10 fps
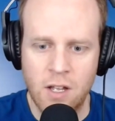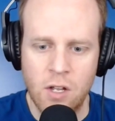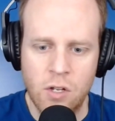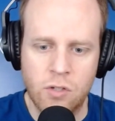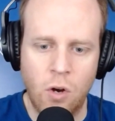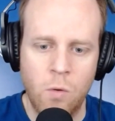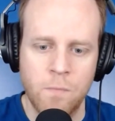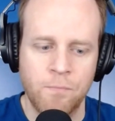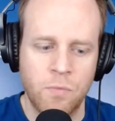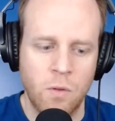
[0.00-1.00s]
So
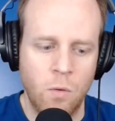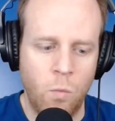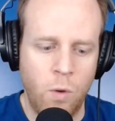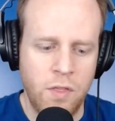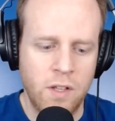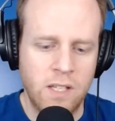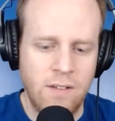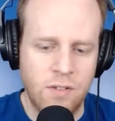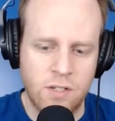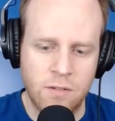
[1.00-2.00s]
with the
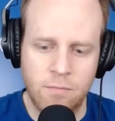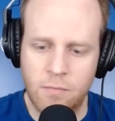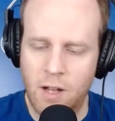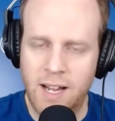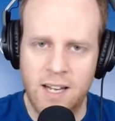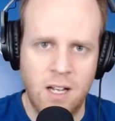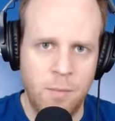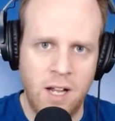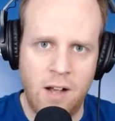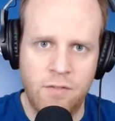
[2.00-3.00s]
Leafs, again,
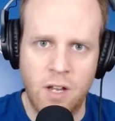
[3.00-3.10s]
coming off